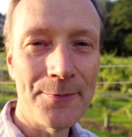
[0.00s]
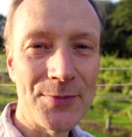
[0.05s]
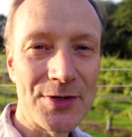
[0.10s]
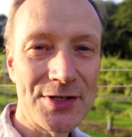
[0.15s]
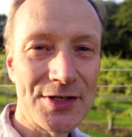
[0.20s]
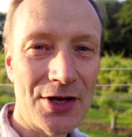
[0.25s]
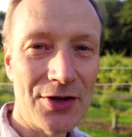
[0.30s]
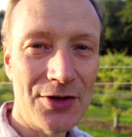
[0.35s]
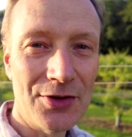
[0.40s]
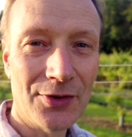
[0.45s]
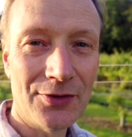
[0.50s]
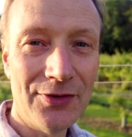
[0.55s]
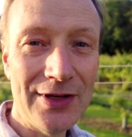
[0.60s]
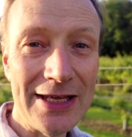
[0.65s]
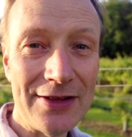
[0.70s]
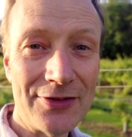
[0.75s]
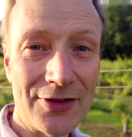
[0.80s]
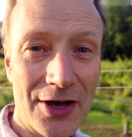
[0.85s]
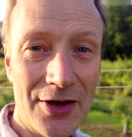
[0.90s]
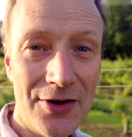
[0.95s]
So you'll
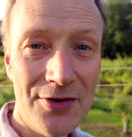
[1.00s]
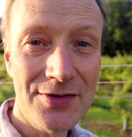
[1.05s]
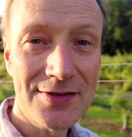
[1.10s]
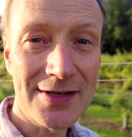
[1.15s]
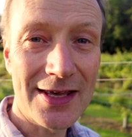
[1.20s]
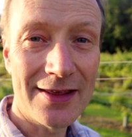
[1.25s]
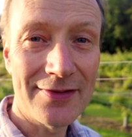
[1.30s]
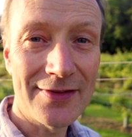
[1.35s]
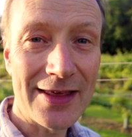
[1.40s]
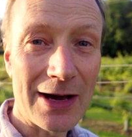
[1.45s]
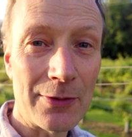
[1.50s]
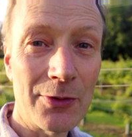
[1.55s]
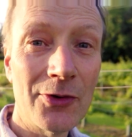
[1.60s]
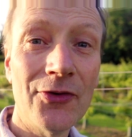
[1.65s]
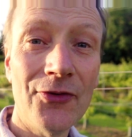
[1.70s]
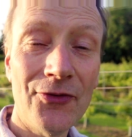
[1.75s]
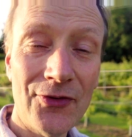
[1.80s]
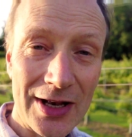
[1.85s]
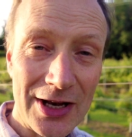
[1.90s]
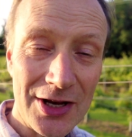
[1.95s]
need those, and that will
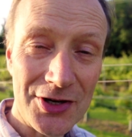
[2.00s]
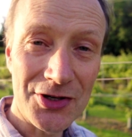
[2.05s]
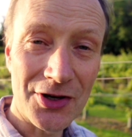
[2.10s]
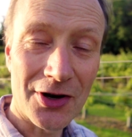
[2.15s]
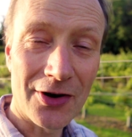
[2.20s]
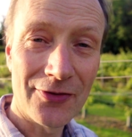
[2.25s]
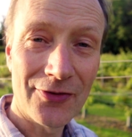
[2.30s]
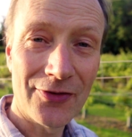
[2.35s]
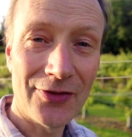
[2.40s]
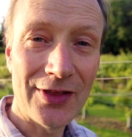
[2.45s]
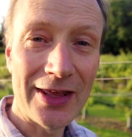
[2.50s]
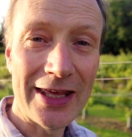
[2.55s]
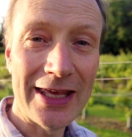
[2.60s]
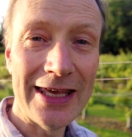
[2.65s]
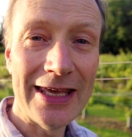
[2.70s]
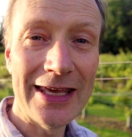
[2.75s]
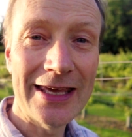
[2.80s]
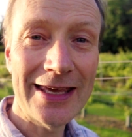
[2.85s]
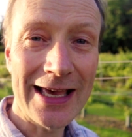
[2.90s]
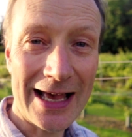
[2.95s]
finish off
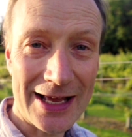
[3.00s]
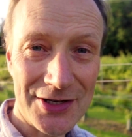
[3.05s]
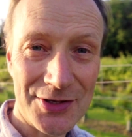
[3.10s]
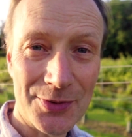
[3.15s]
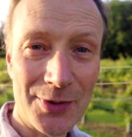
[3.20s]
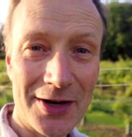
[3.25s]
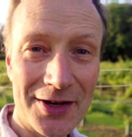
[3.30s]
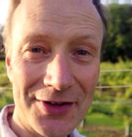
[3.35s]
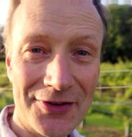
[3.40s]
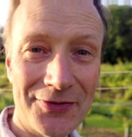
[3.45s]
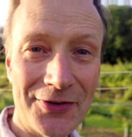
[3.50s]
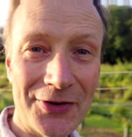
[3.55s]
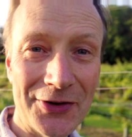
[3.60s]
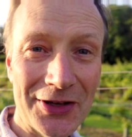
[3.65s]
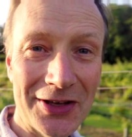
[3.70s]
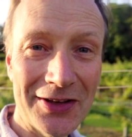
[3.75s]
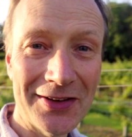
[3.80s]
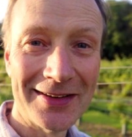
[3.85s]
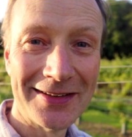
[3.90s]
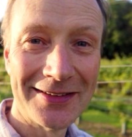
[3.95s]
the catch wires for
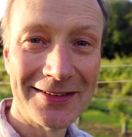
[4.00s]
you.